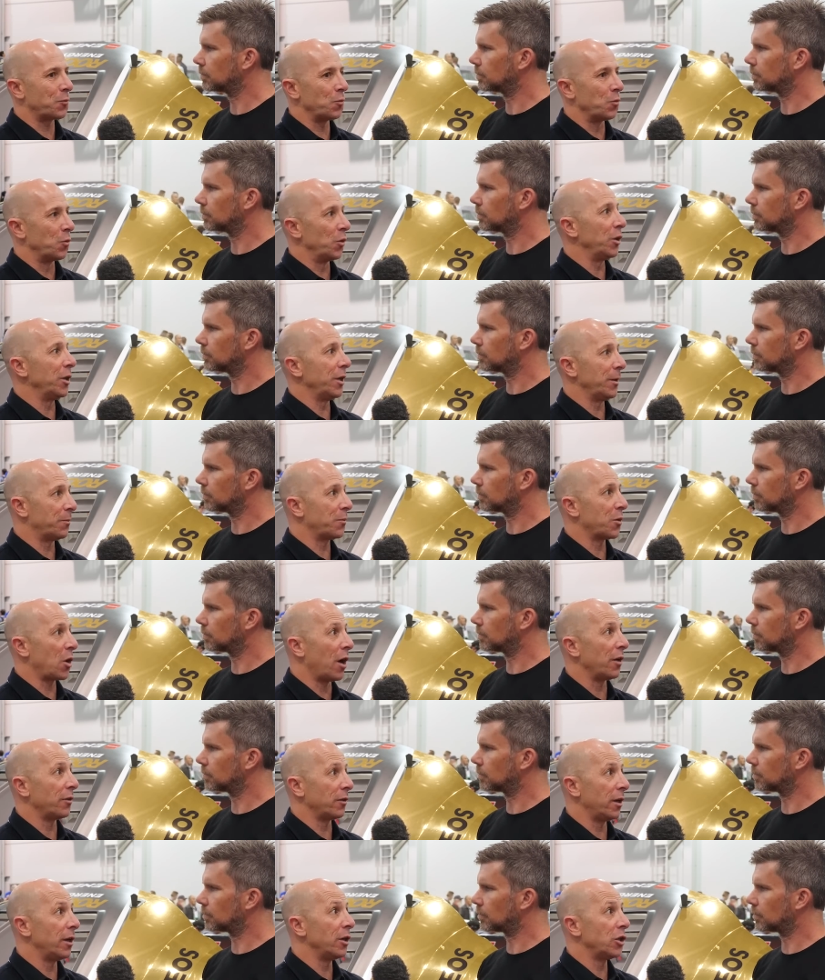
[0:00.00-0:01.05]
Speaker 1: really
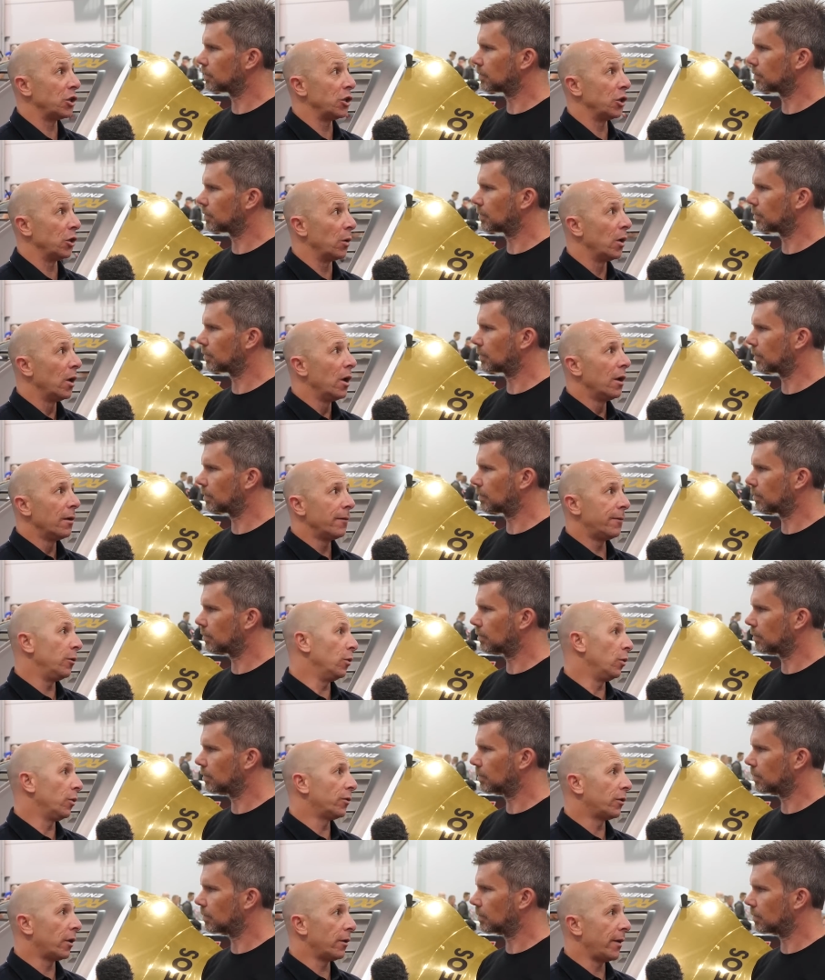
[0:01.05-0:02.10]
cause an issue
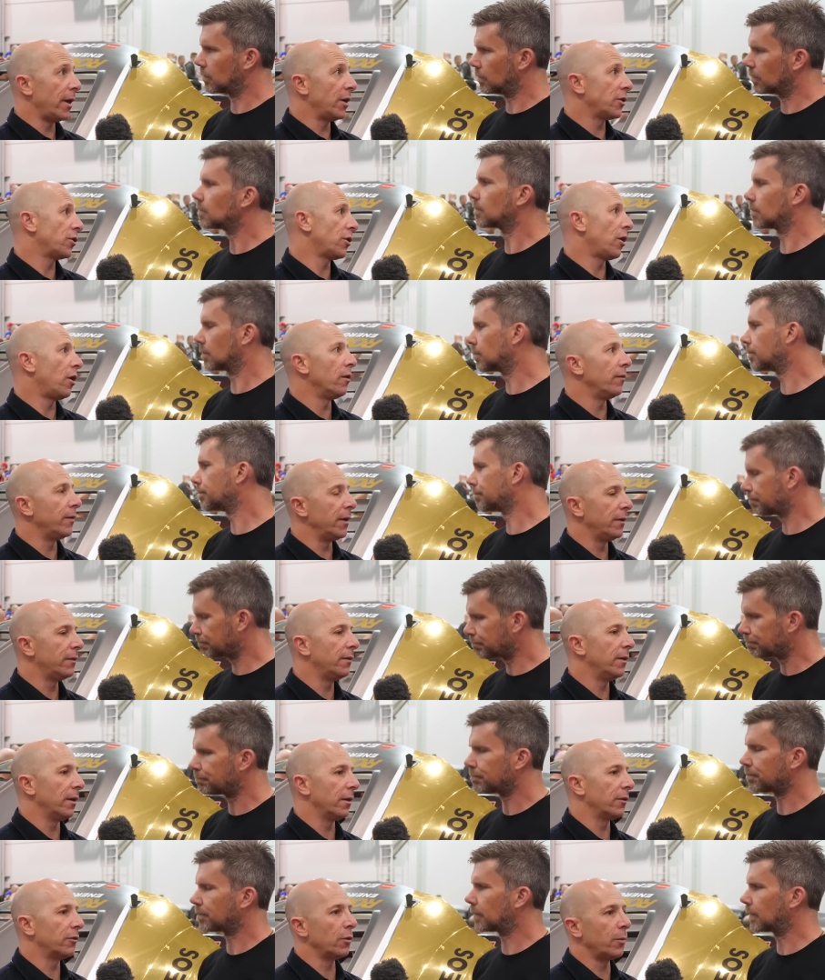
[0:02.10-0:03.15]
fuel starvation all of these
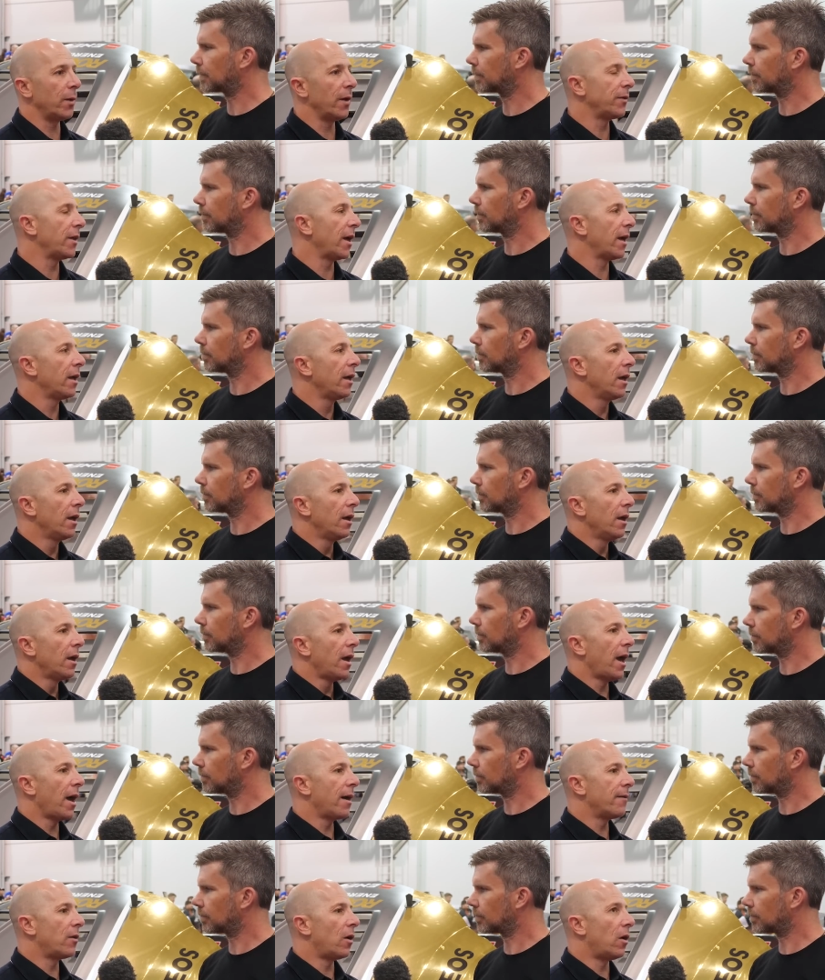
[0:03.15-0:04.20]
things so we have to
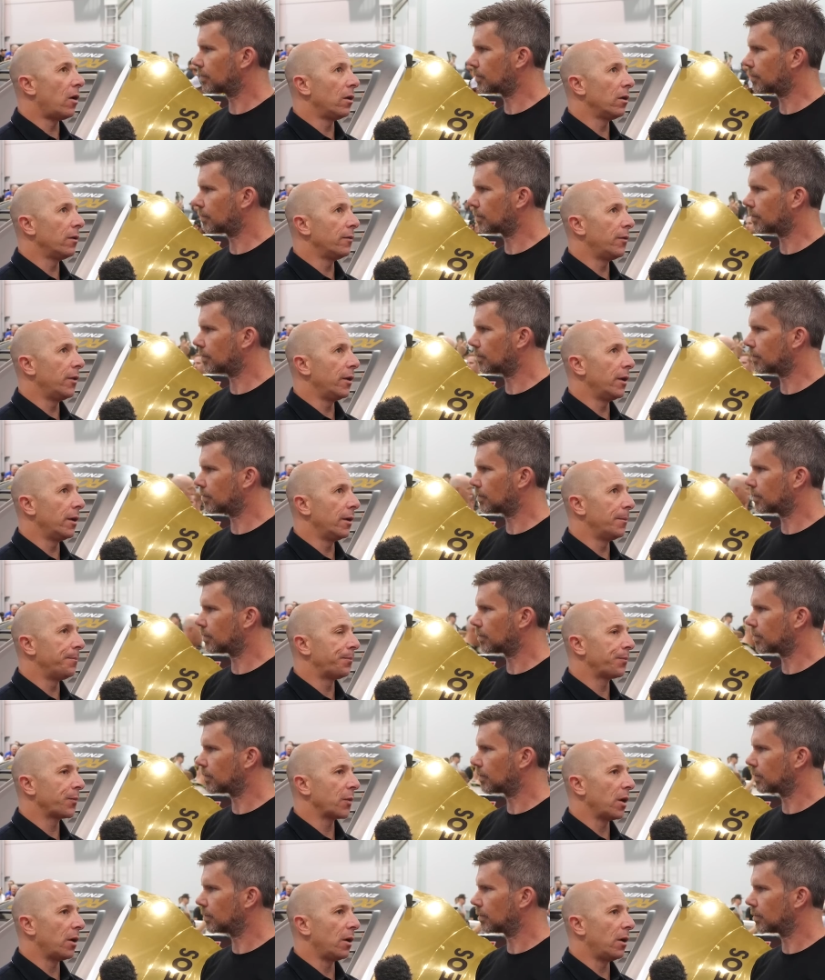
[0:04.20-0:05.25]
have all of the
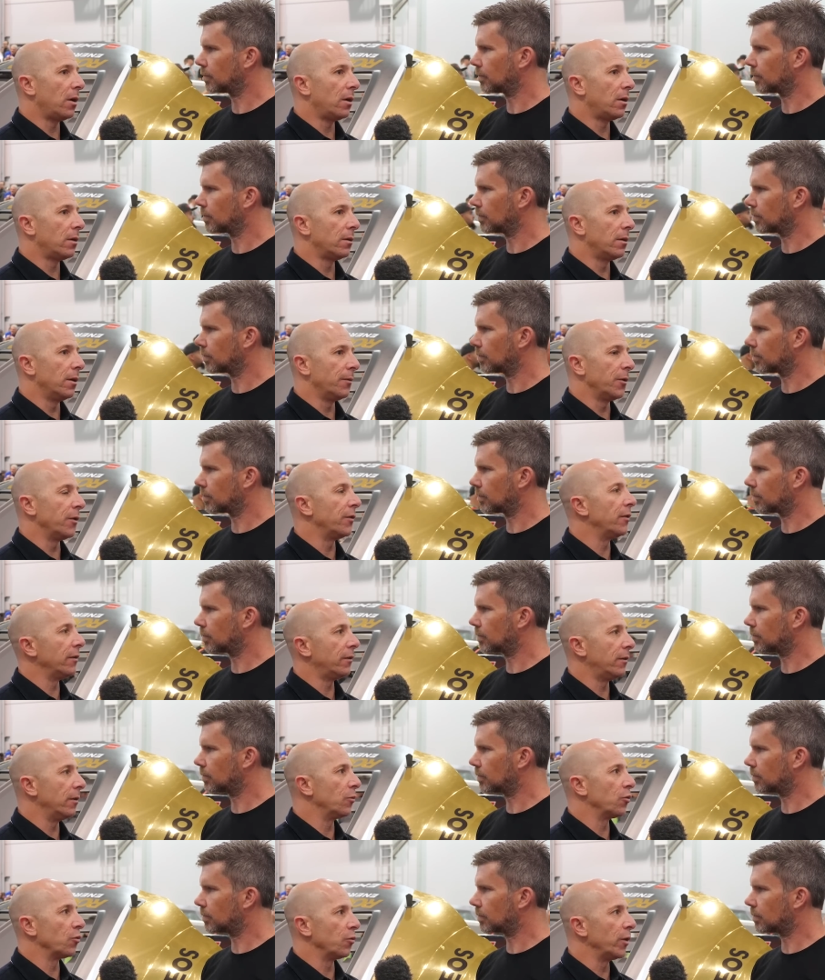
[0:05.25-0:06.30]
different
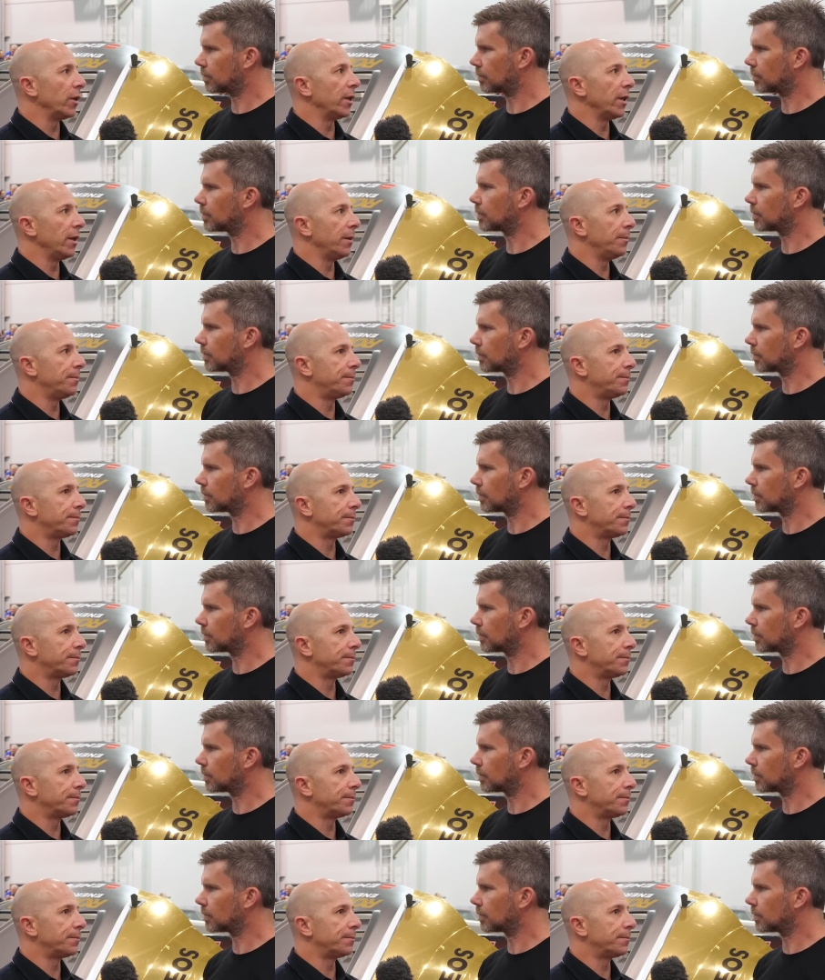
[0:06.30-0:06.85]
systems really